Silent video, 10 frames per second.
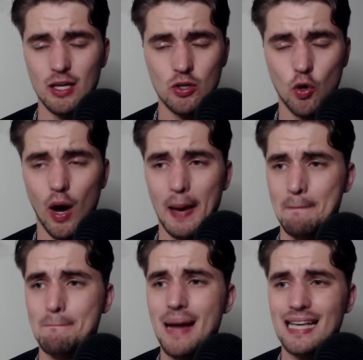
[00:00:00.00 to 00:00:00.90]
got a
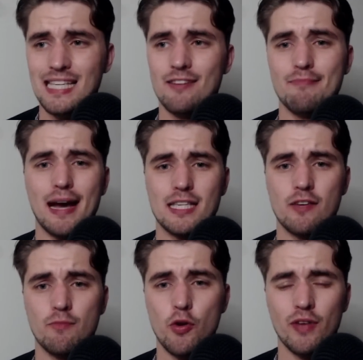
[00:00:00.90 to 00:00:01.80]

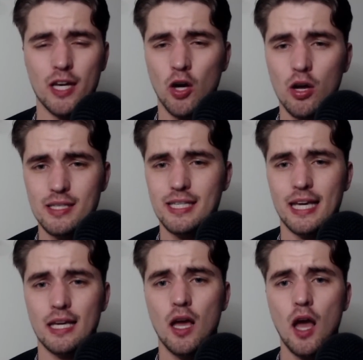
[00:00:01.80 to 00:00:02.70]
massive move, and I can't
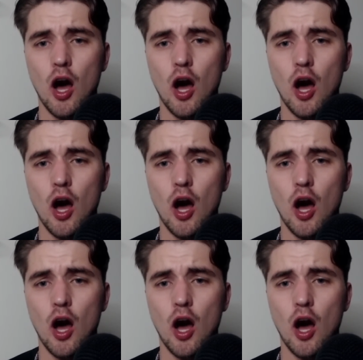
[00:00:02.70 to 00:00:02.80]
sing